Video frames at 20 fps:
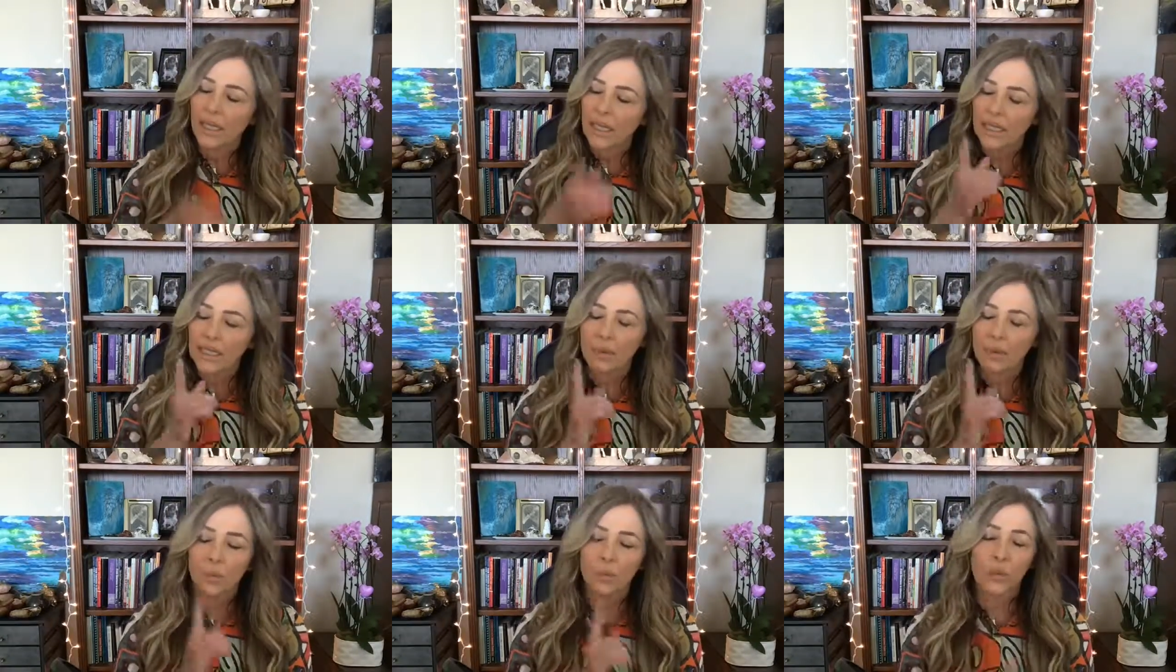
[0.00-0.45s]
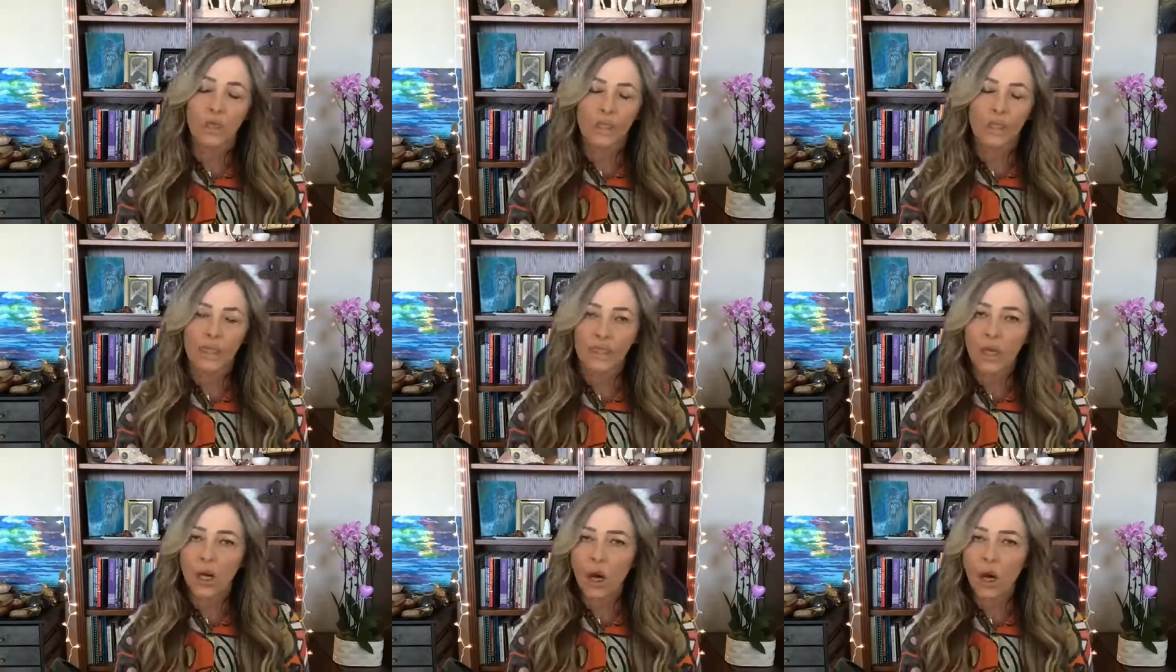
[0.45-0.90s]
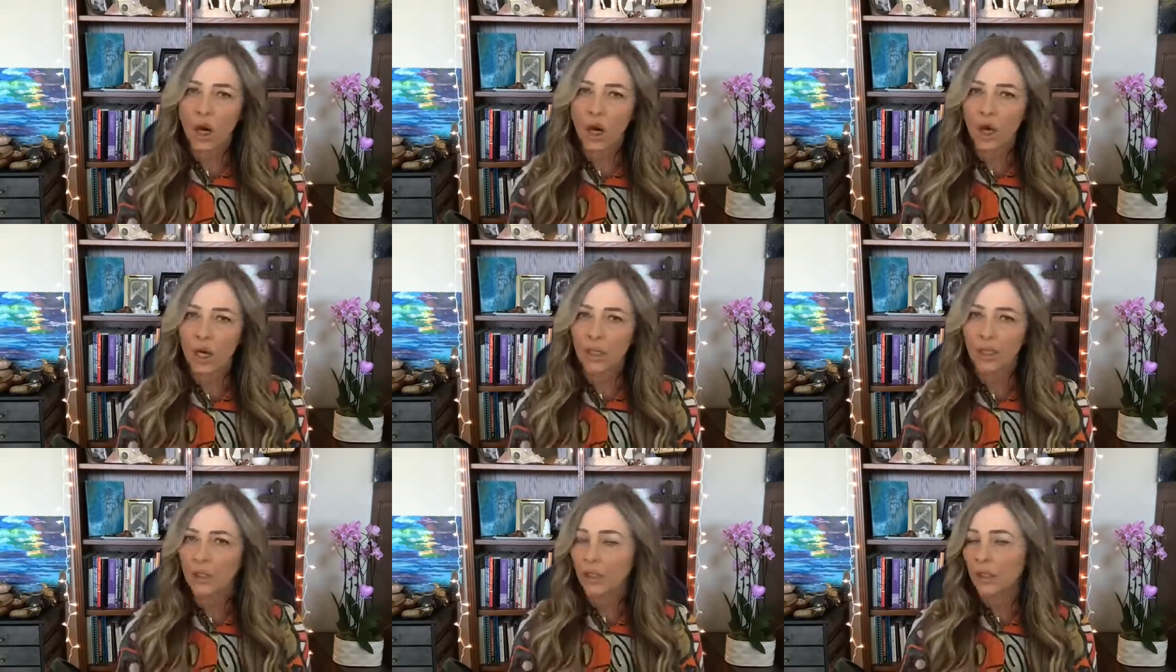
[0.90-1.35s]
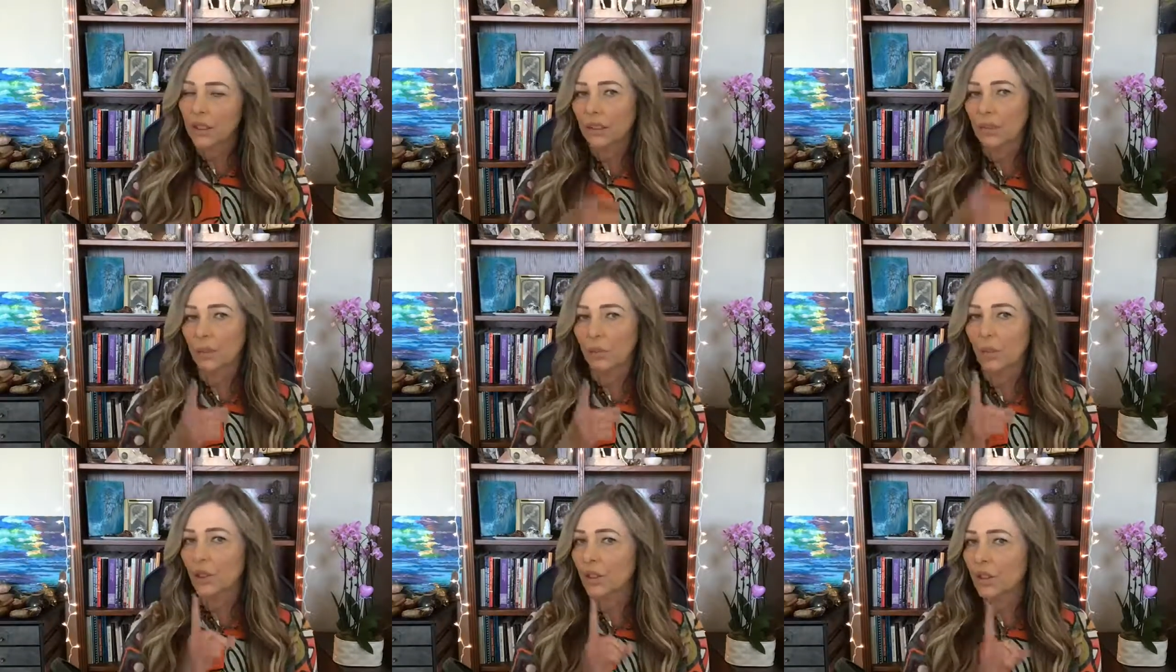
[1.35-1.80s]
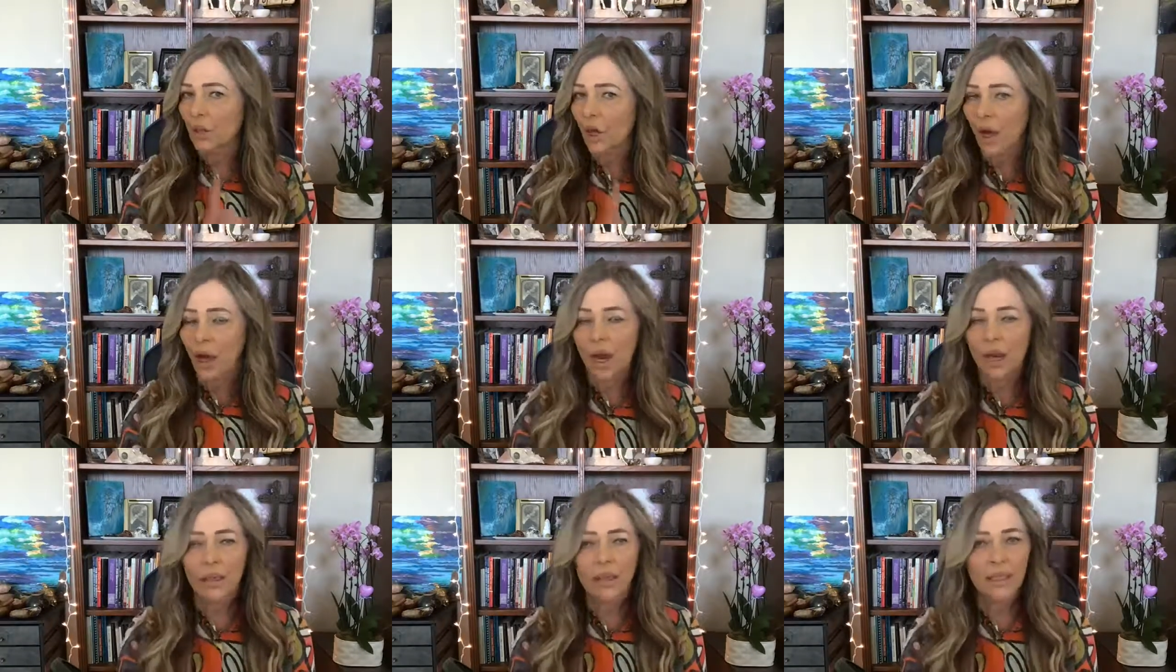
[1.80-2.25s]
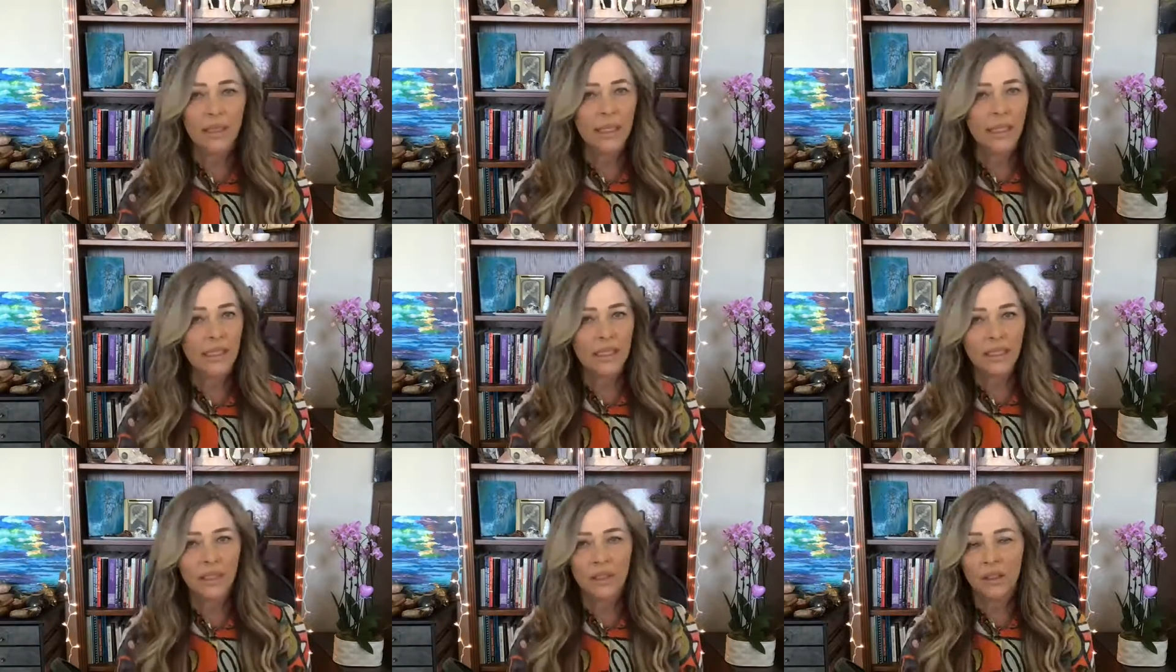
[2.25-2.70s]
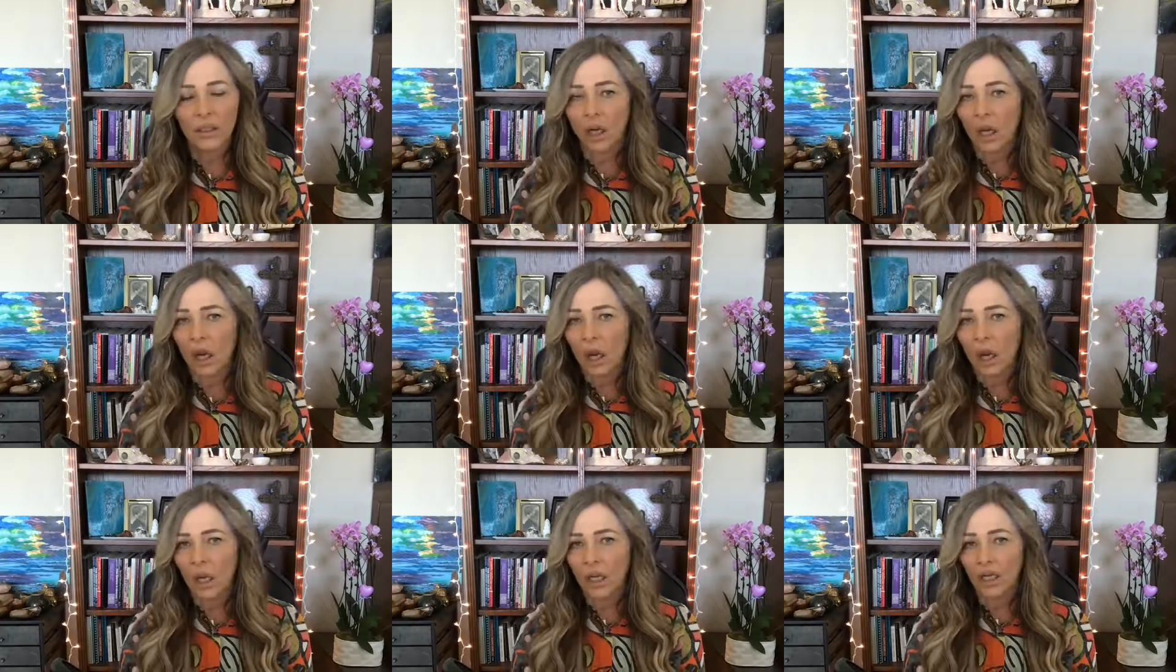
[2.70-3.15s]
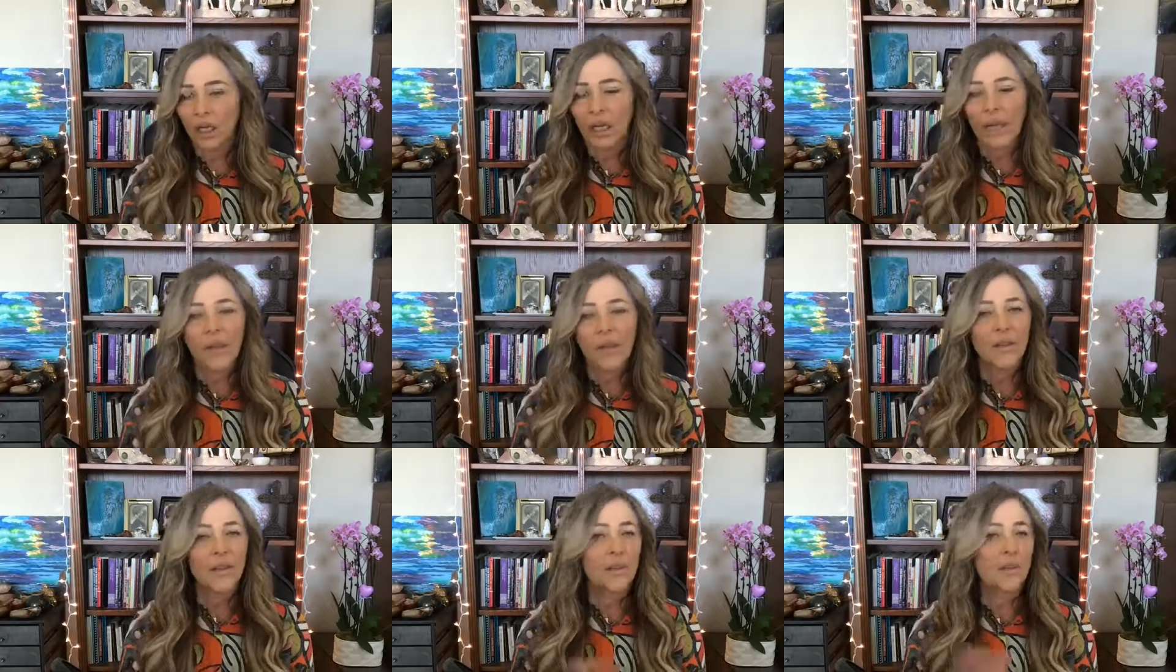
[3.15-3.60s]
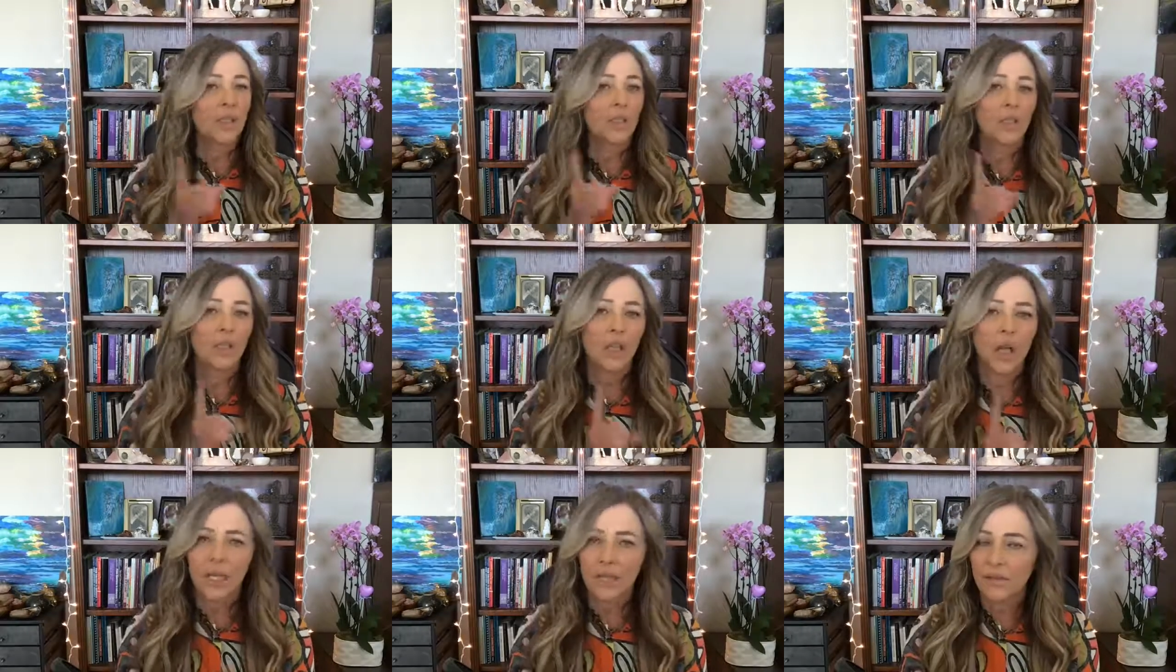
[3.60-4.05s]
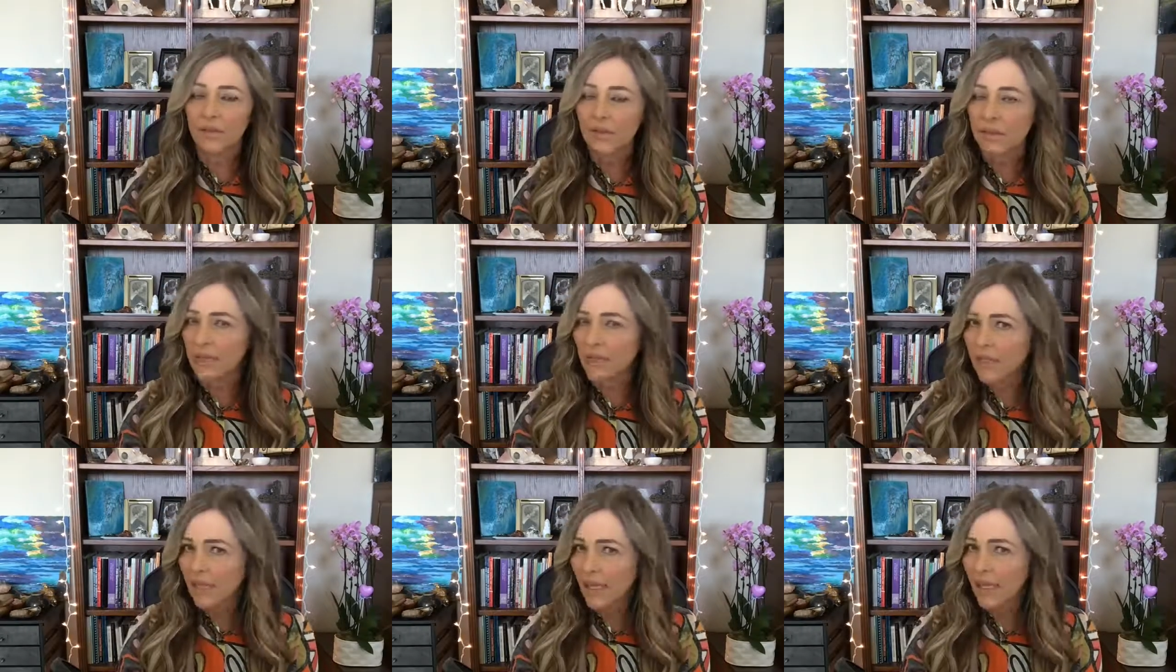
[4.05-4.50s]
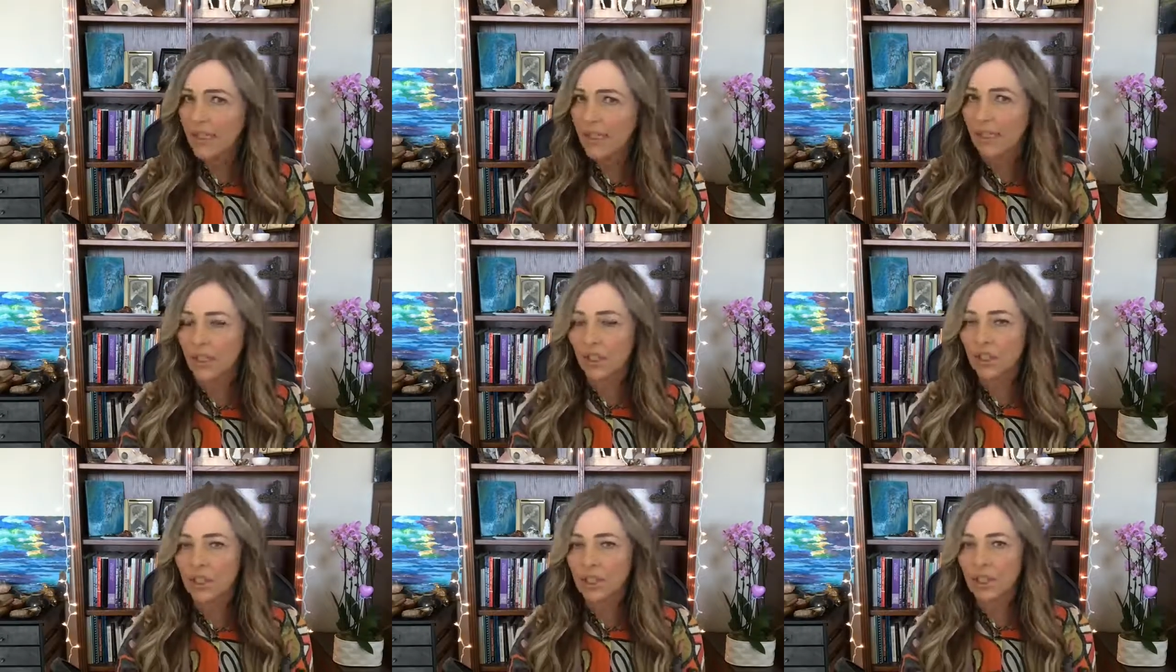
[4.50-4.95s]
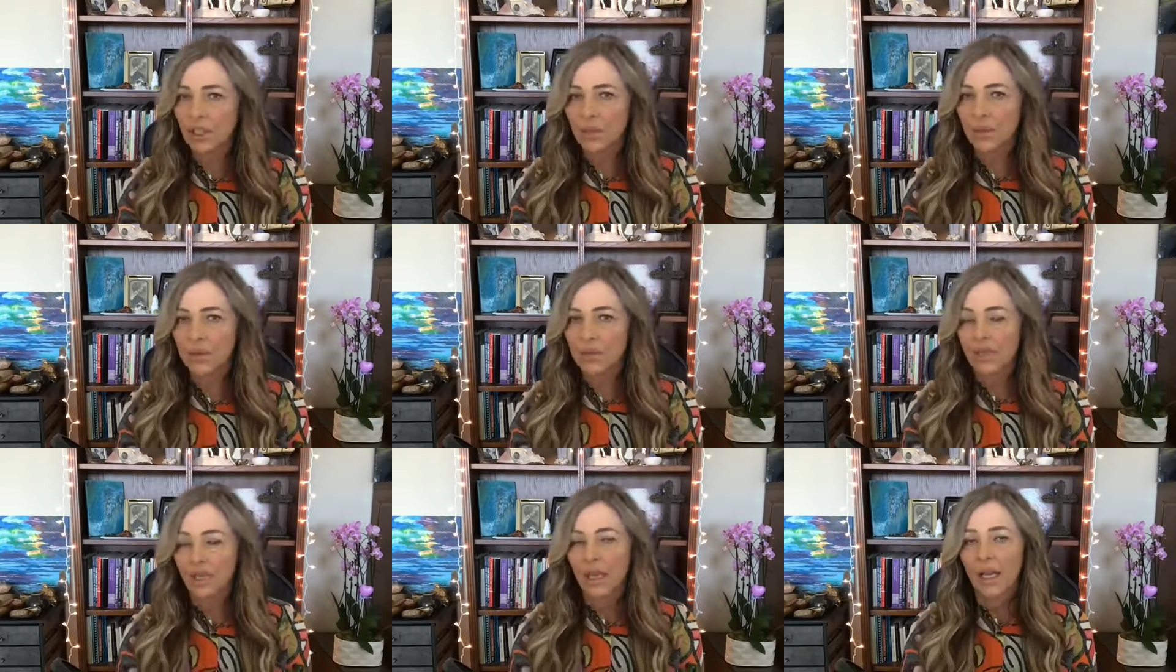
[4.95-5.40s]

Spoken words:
It's really hard. We're not getting along. There's a lot of dissent issues.